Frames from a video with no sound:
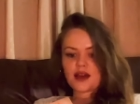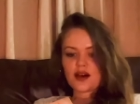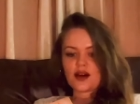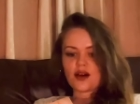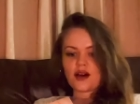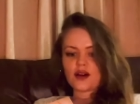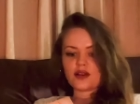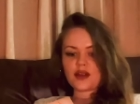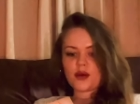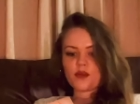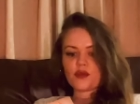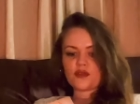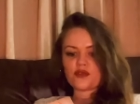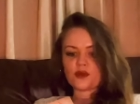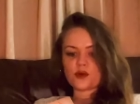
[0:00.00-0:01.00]
Oh,
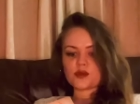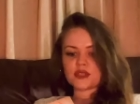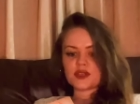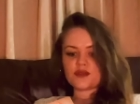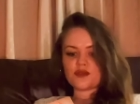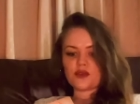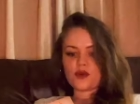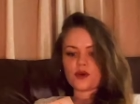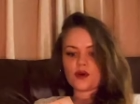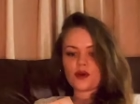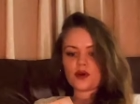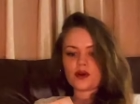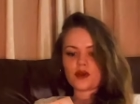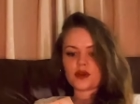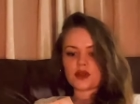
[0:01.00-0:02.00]
number
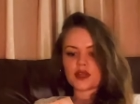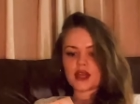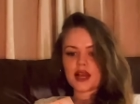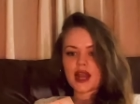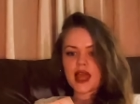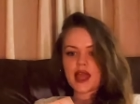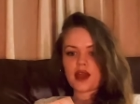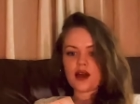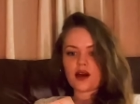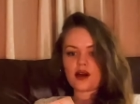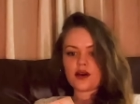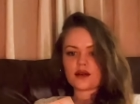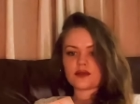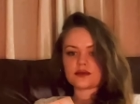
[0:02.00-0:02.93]
44, LEO.